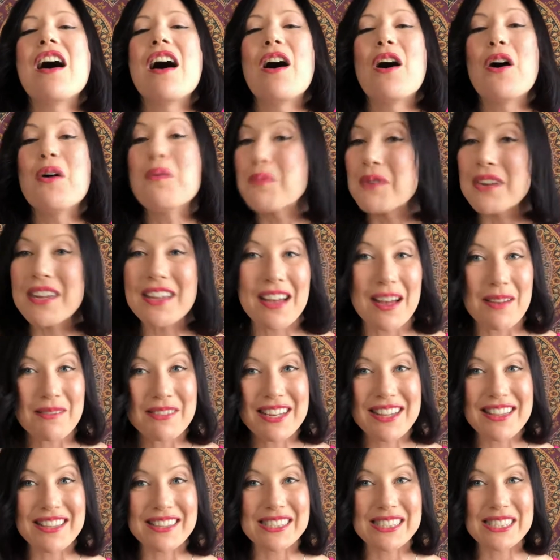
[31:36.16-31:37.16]
opening up
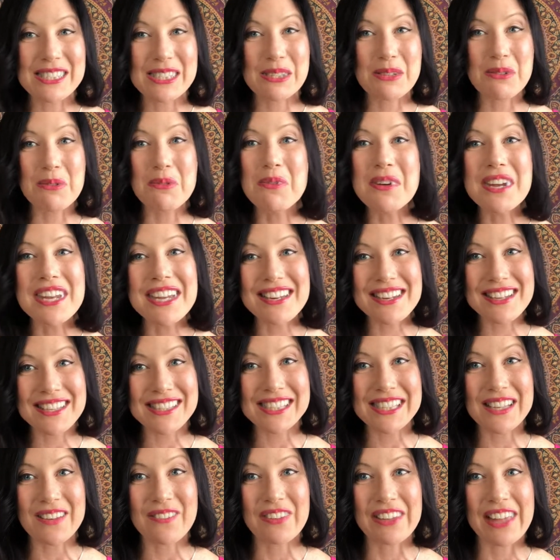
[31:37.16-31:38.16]
to the
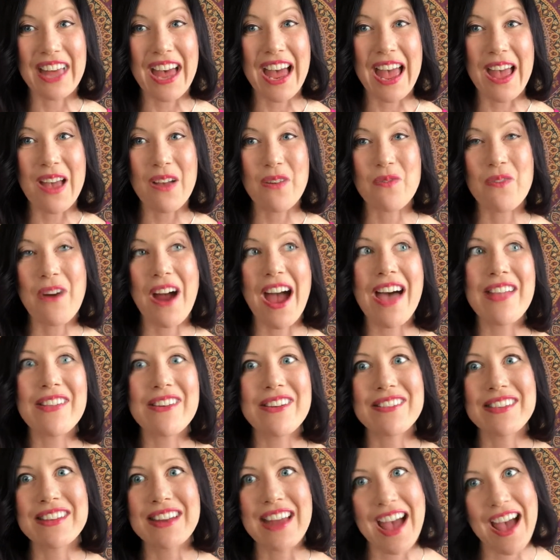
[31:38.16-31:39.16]
sweetness of life
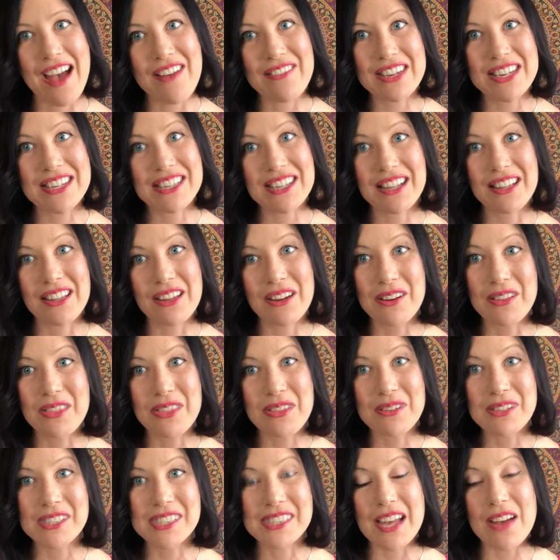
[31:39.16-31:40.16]
rather than having to learn
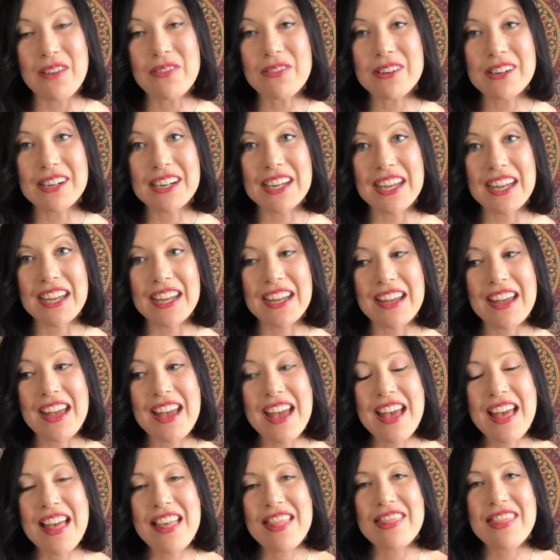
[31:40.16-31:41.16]
through suffering.
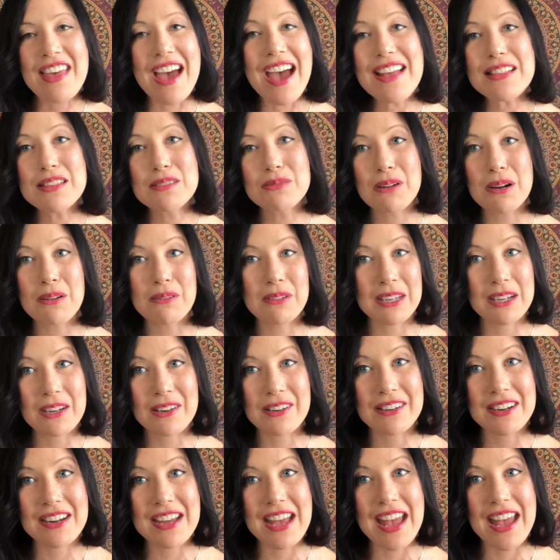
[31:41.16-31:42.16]
That's where we
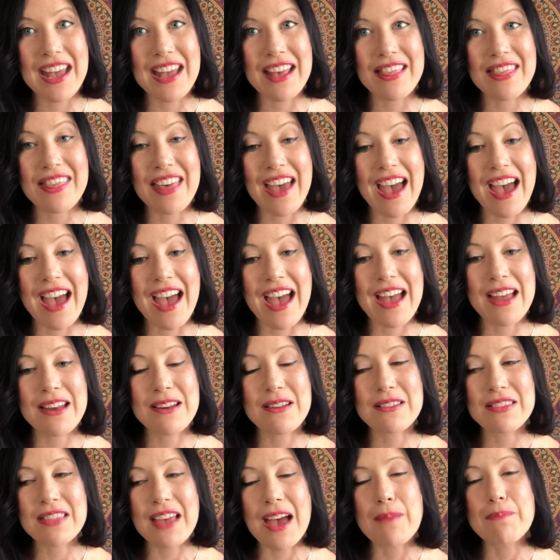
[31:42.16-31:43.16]
create
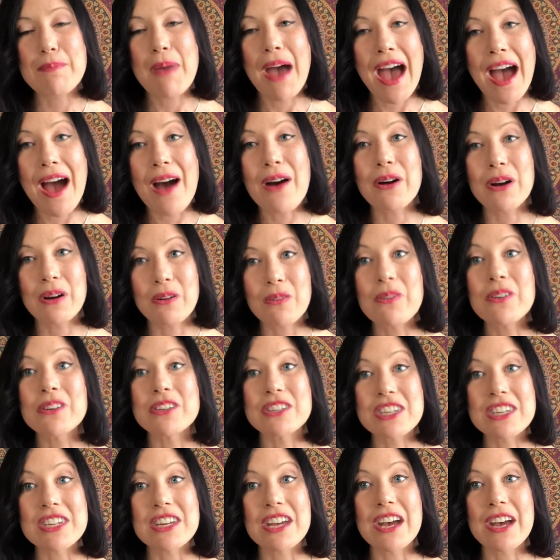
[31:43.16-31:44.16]
that powerful
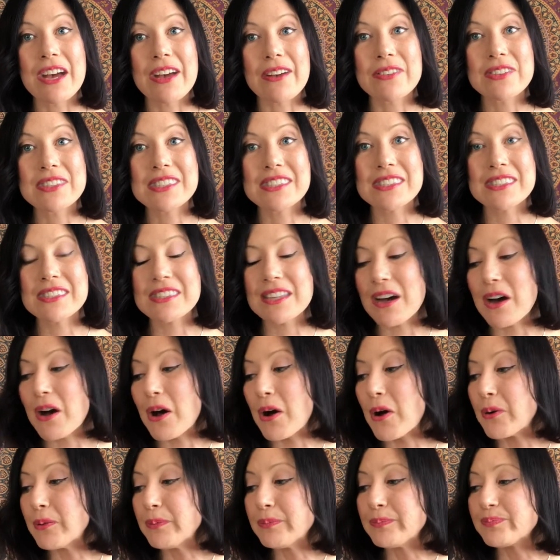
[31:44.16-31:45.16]
shift.
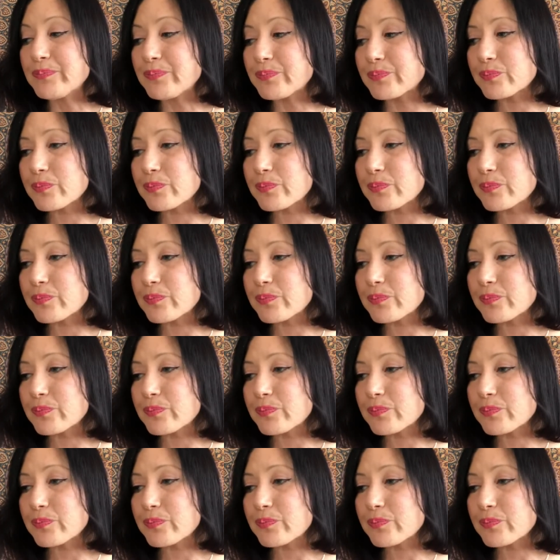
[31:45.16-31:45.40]
So